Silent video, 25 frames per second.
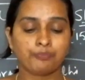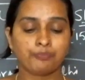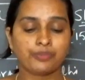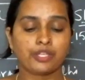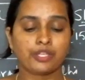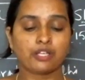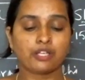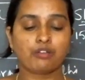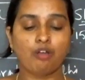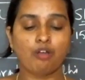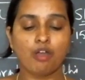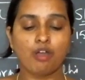
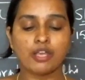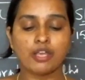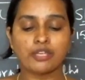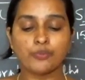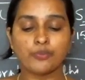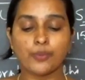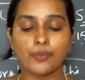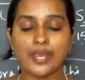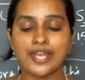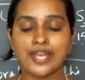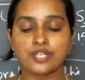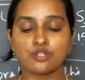The
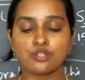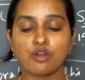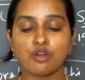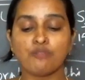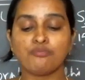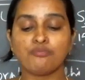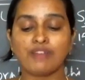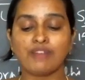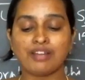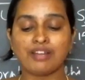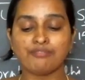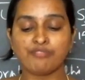coin weight
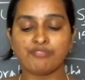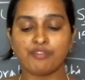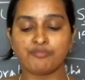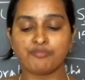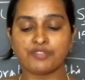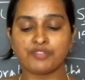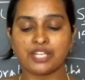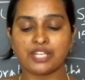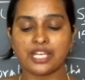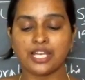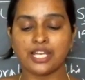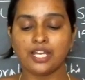of
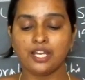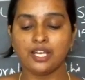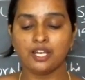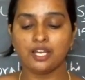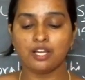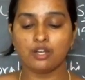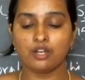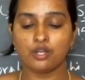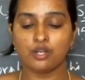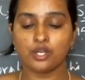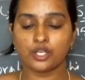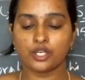
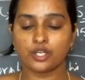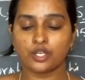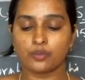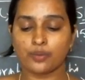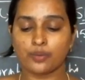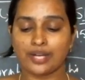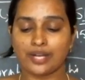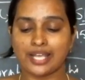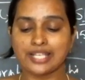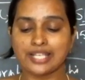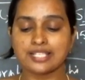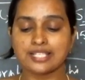150
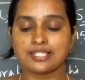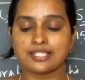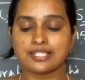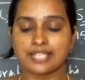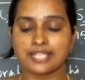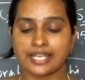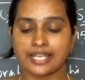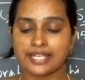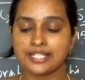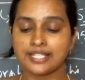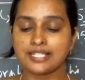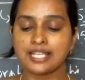liquorized
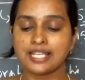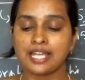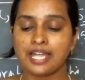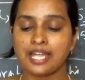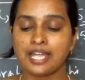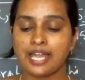seeds